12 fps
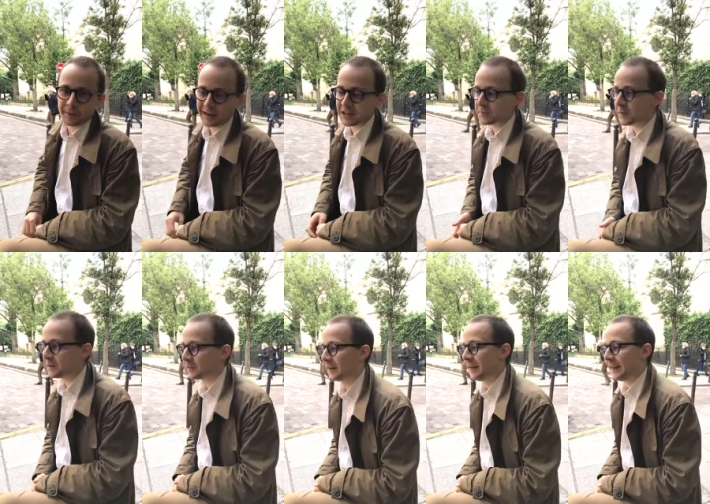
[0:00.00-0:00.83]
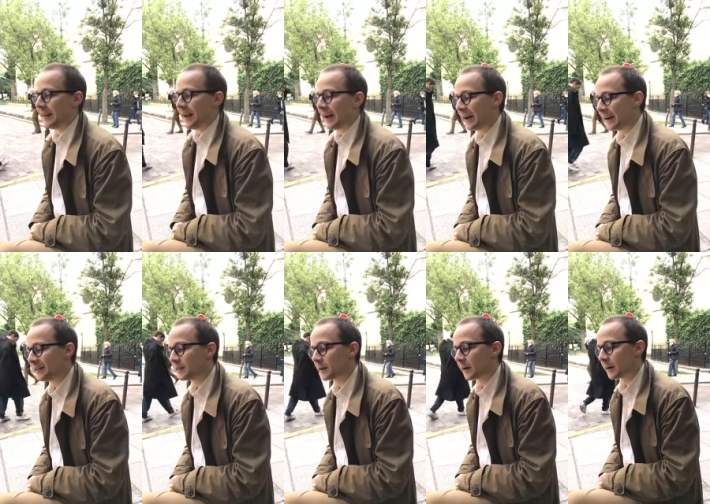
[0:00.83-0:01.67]
management,
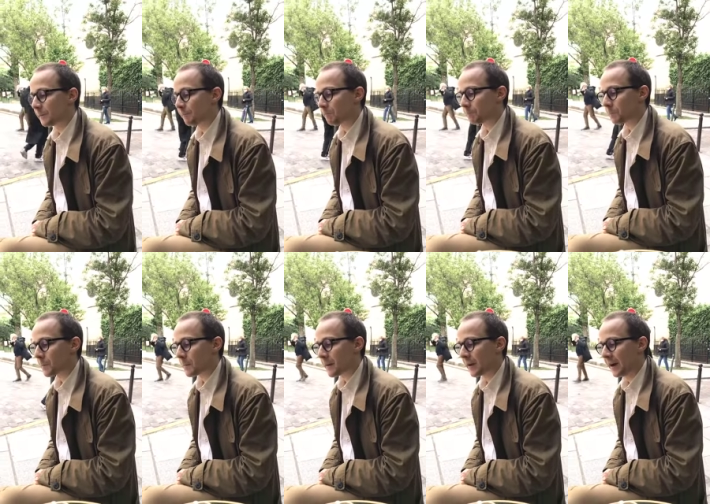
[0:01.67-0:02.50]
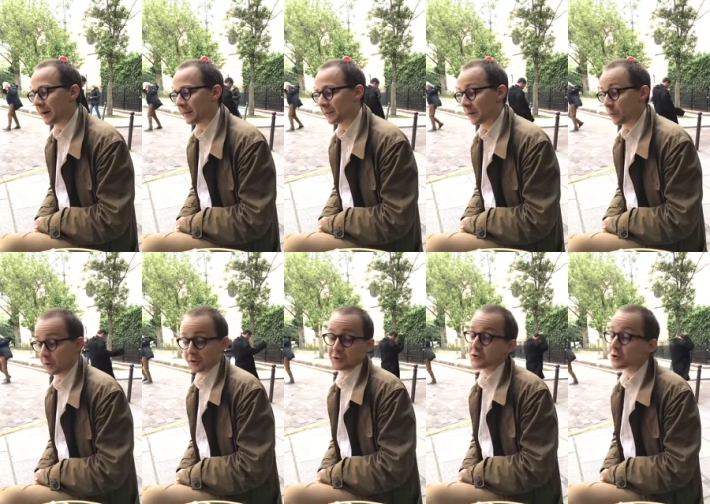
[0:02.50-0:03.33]
and um, and I
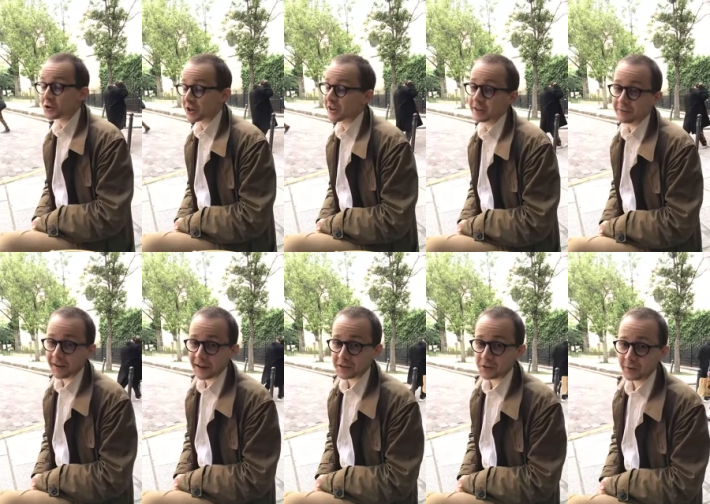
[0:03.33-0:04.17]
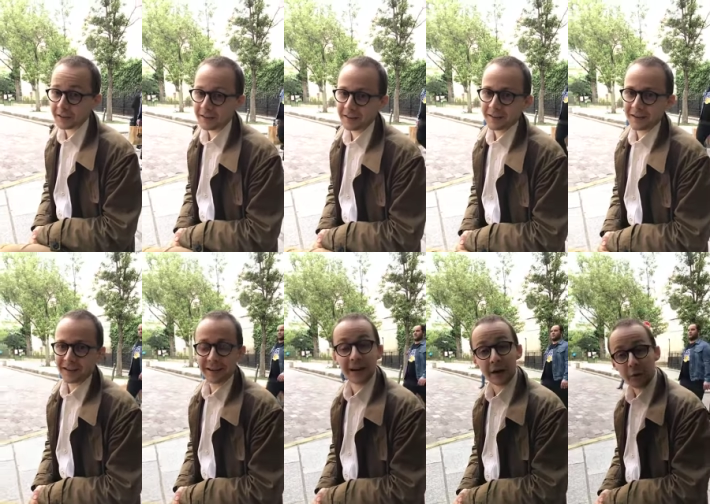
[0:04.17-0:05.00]
worked in a shoe shining factory,
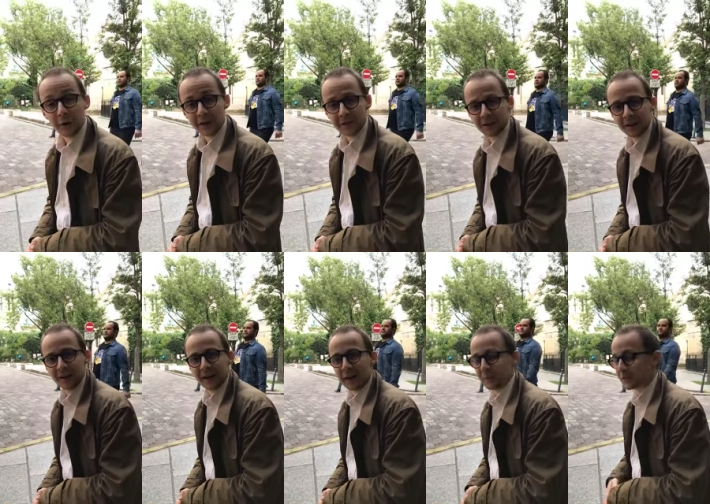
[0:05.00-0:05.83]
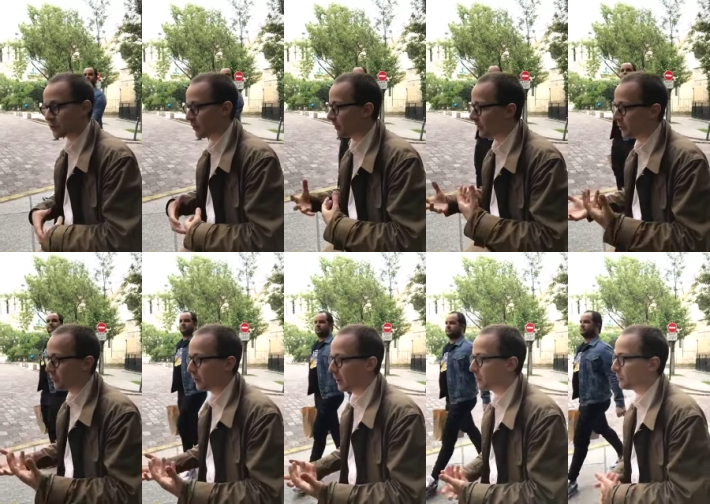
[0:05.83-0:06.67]
and then I quit. I was traveling
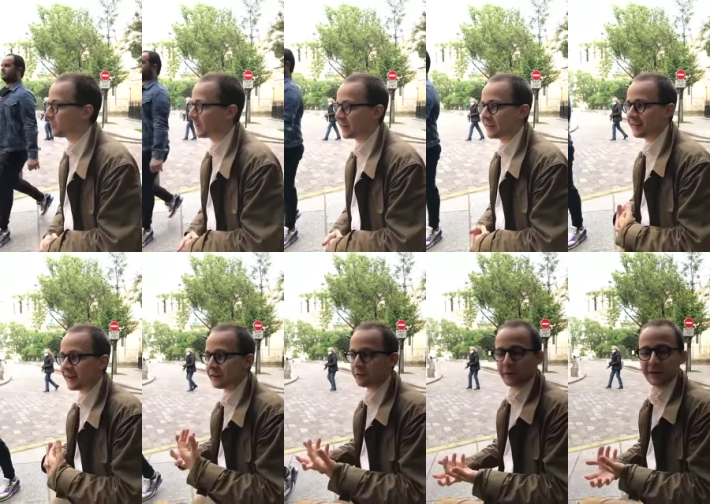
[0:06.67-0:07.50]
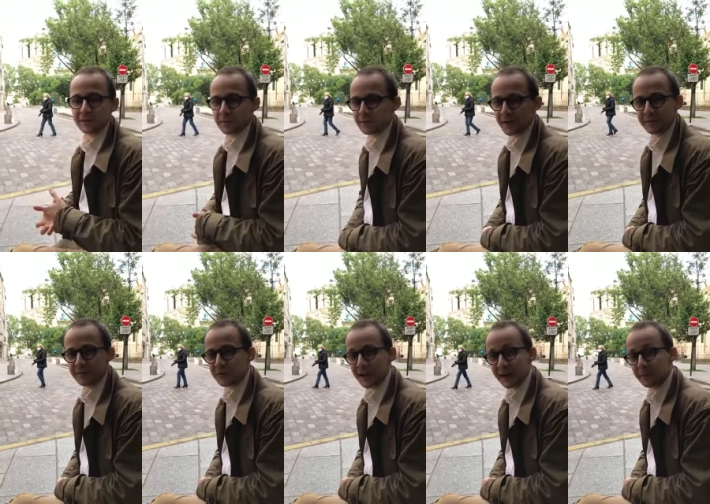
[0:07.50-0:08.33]
Europe, taking night trains from time to
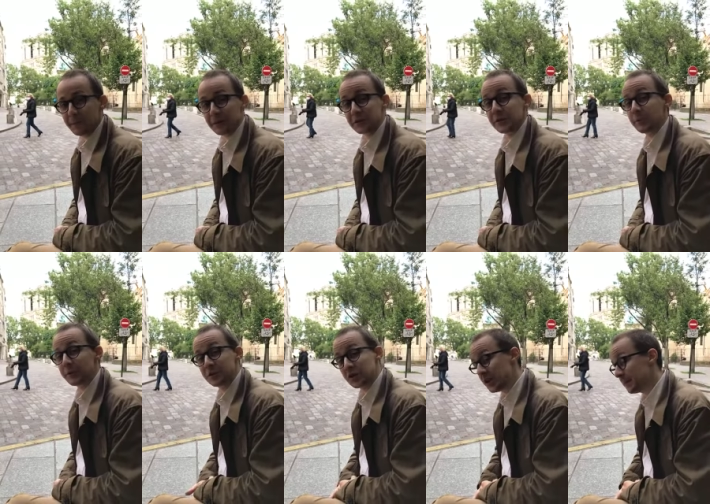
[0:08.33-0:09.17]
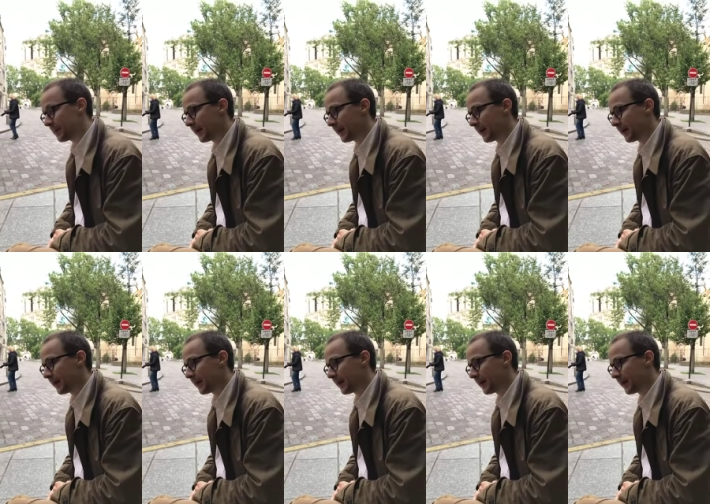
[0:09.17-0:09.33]
time because they were cheap.